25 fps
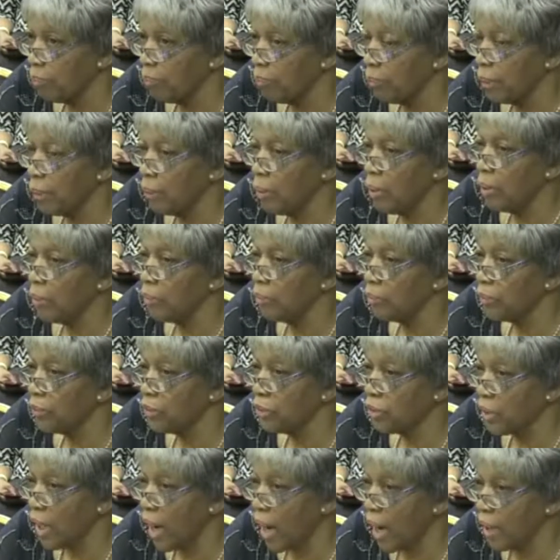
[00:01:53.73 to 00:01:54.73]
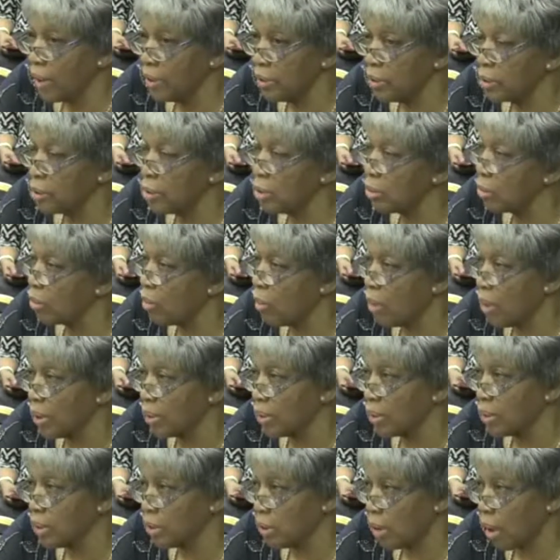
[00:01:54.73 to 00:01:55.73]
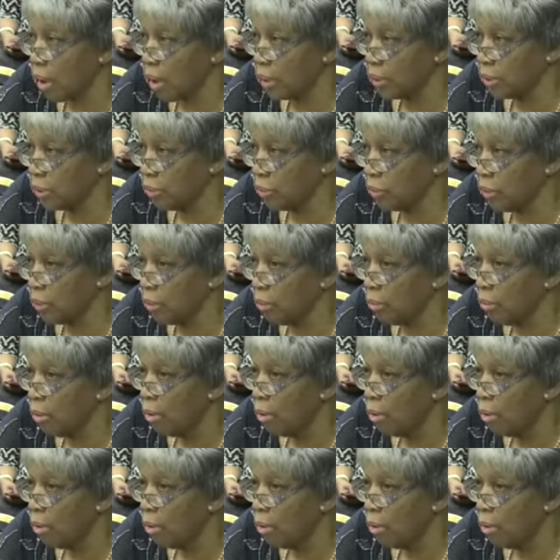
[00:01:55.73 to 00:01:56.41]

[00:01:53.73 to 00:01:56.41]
but there were giants across the country